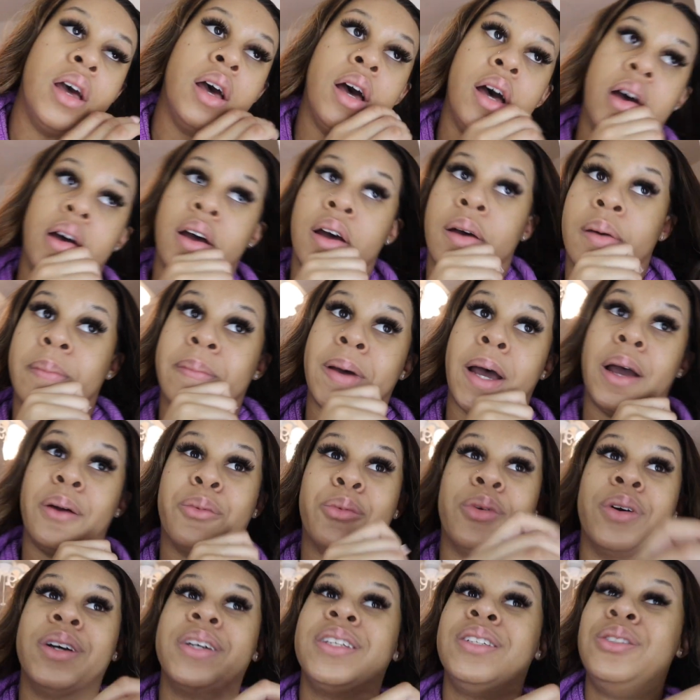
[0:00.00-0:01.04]
I
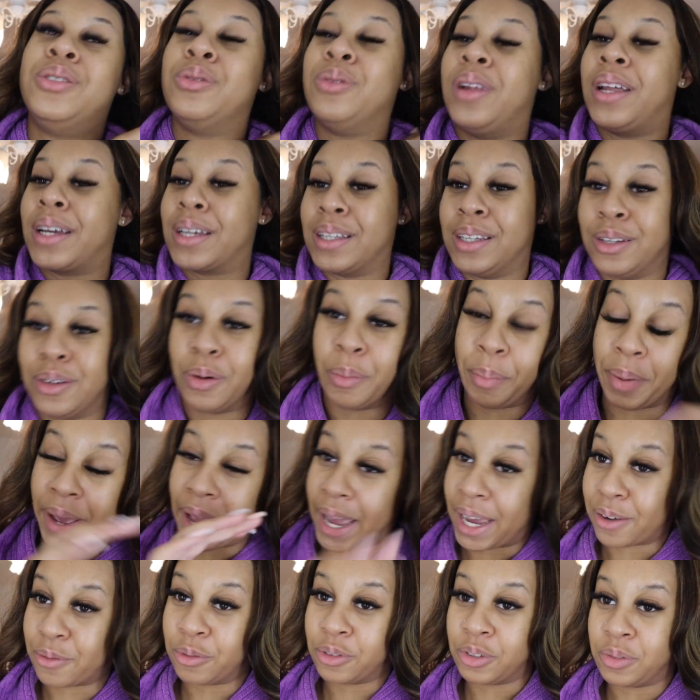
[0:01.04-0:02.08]
would do like a little
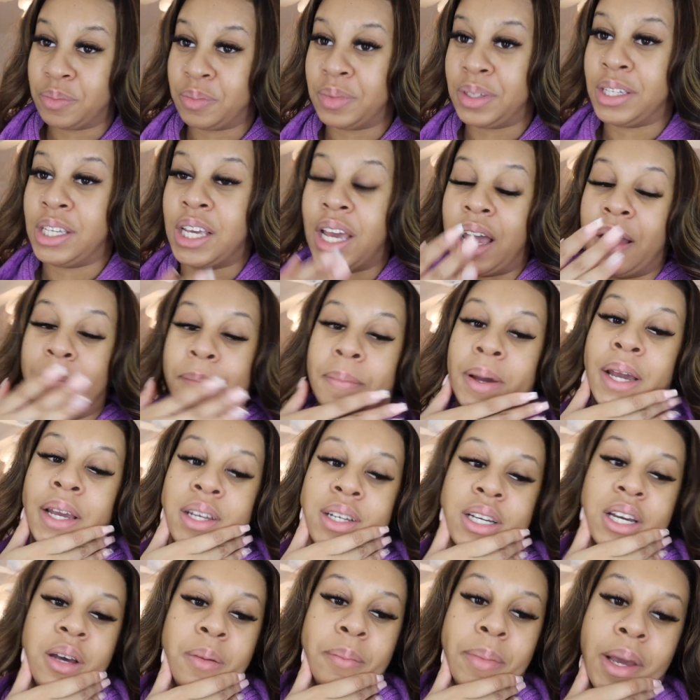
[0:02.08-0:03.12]
pack with me. I
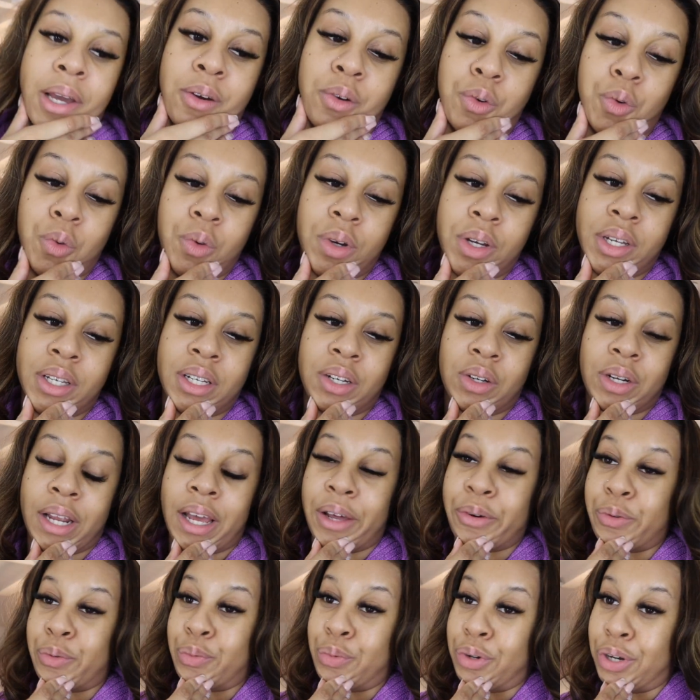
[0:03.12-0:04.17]
might come back on, I
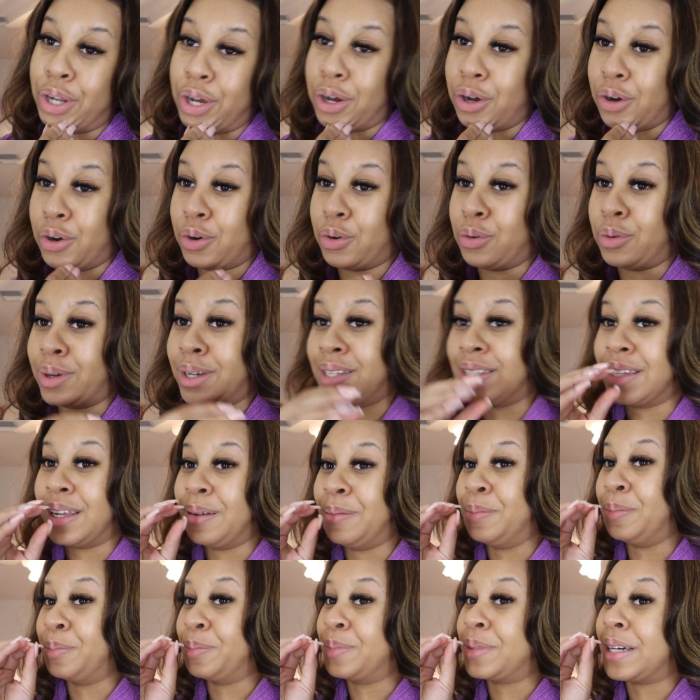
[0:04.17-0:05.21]
don't know, because
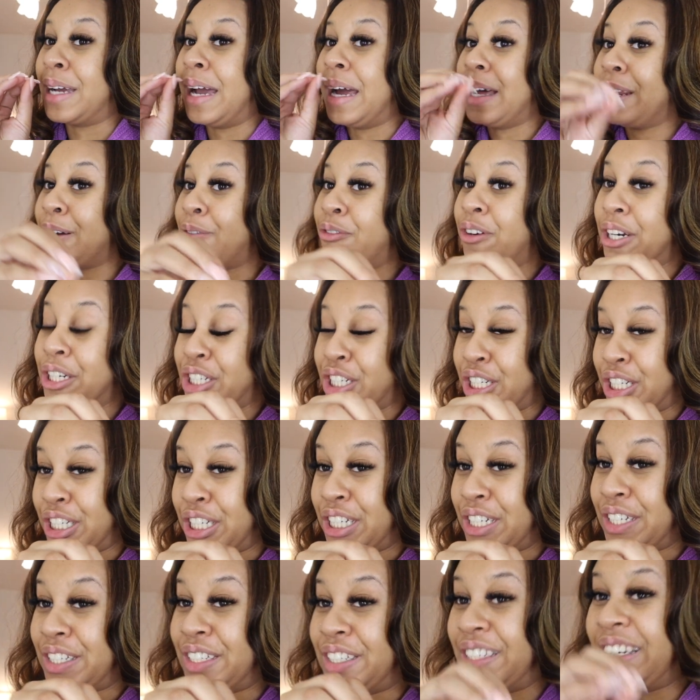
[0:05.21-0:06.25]
I'm kind of
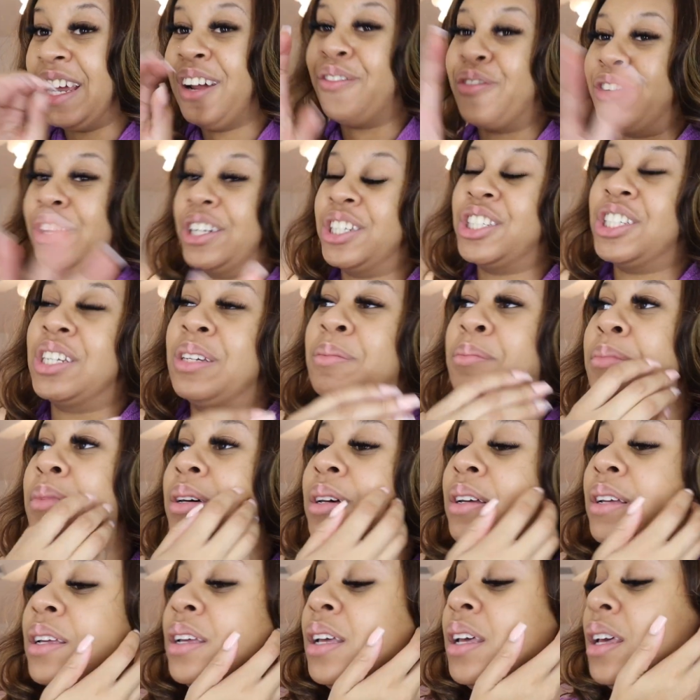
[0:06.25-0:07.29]
rushing. Not rushing,
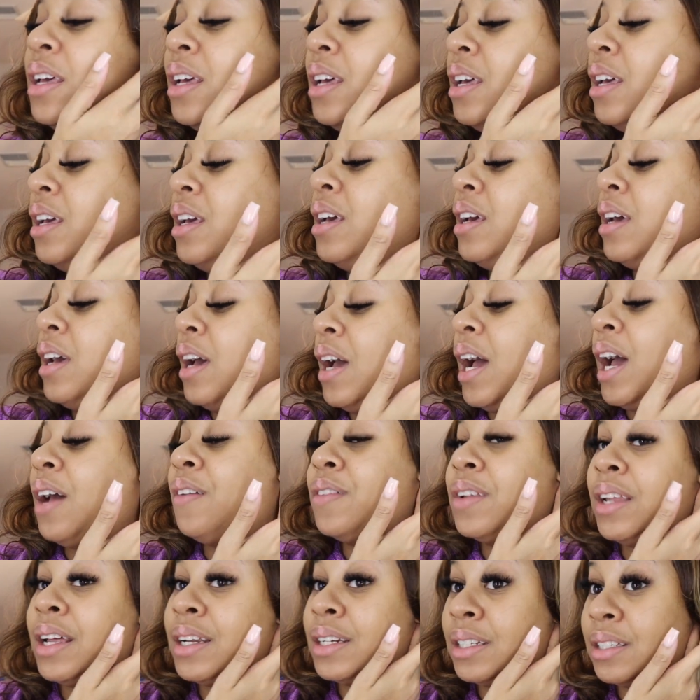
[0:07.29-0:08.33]
but I have
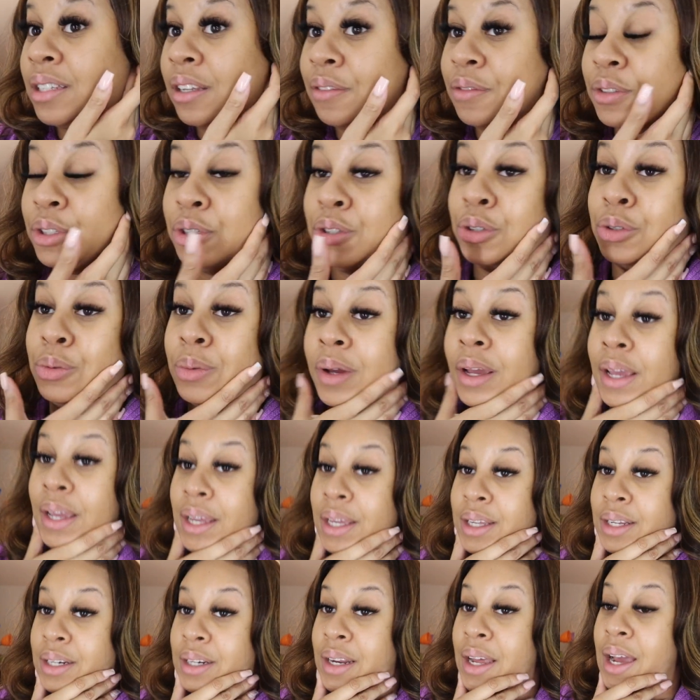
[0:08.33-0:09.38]
a lot of stuff to do
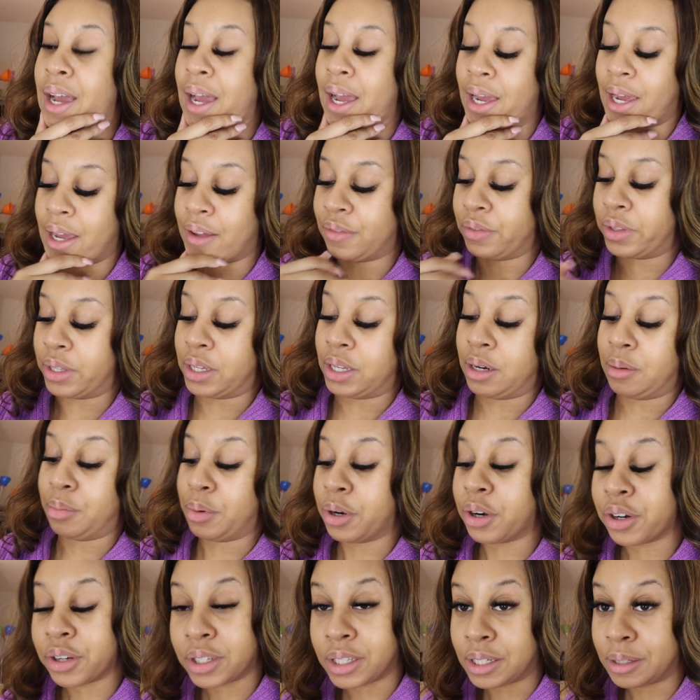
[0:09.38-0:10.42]
and I have to get up
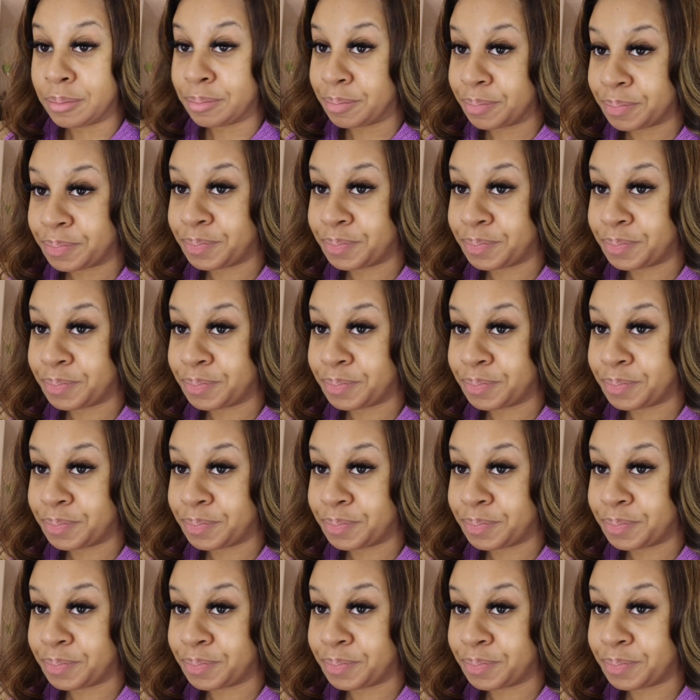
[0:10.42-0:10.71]
early.